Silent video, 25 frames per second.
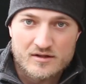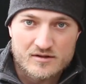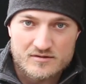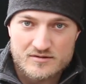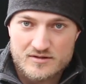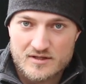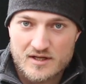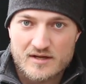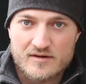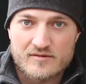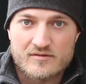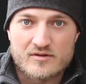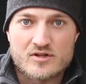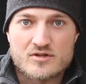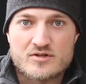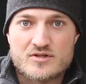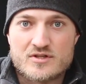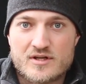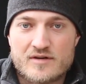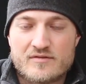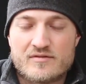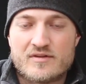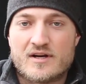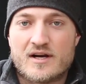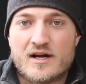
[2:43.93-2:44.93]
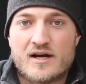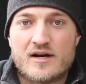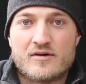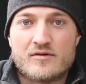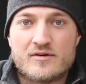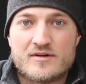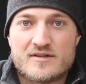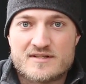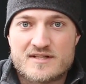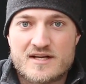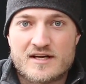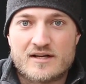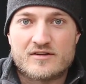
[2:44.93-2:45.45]
there's a lot of other stuff that I
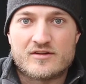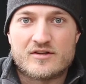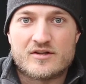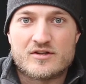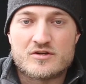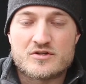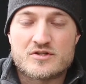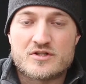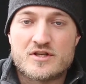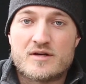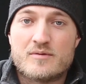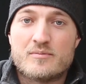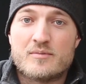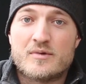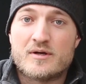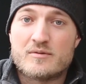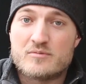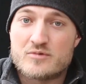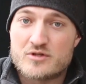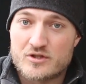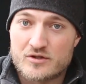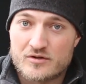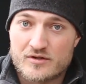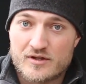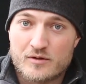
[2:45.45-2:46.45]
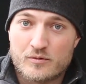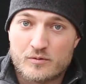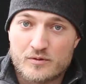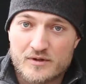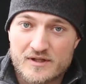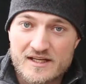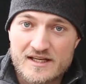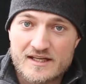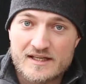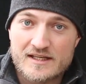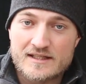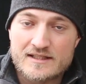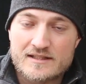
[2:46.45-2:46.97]
don't exactly understand, but I'm sure they will
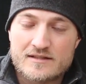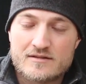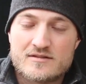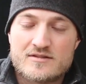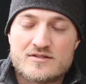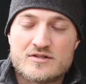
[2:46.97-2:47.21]
need it.